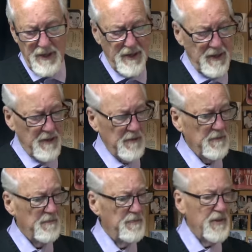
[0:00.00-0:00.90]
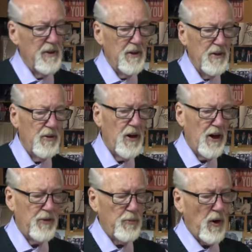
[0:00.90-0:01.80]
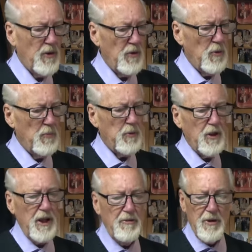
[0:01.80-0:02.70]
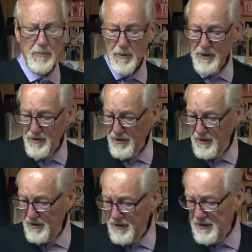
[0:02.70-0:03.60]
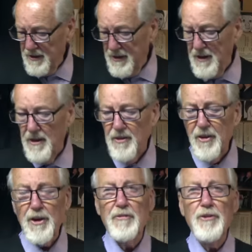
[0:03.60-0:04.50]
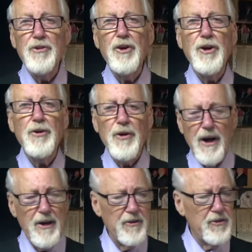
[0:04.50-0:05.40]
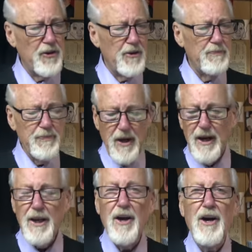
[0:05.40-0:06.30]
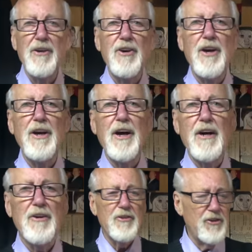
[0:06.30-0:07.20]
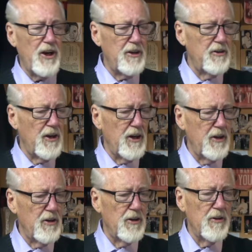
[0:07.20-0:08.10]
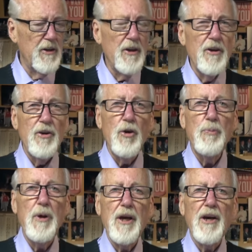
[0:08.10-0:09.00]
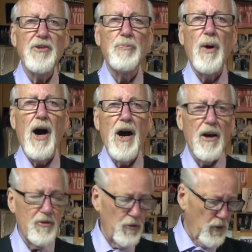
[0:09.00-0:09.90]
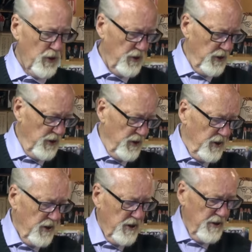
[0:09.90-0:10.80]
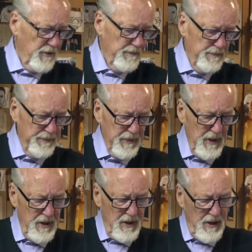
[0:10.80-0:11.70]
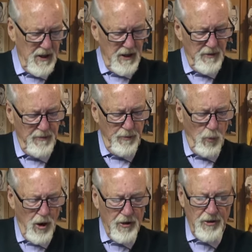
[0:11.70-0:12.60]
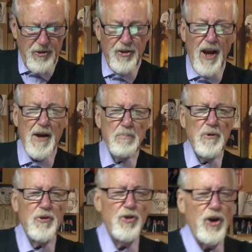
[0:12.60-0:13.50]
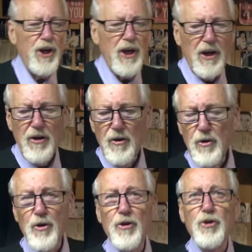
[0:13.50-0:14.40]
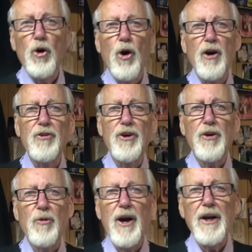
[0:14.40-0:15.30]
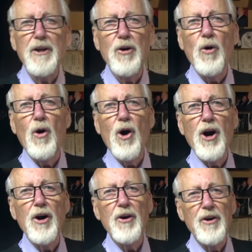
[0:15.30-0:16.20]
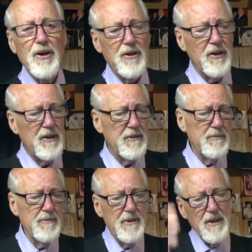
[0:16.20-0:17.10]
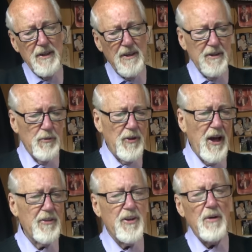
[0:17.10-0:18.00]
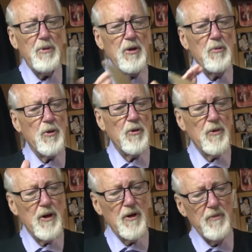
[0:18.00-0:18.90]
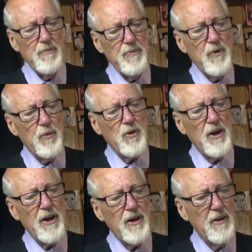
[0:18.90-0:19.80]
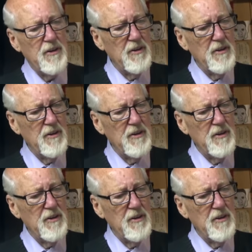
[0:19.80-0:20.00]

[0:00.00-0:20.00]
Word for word: Uh, you guys probably won't believe it, but uh, none of us here has uh, any idea how send a. Uh, U P S box, or um, uh, work the stamp machine, or charge a credit card, and uh, without Debbie, we're uh, we're kind of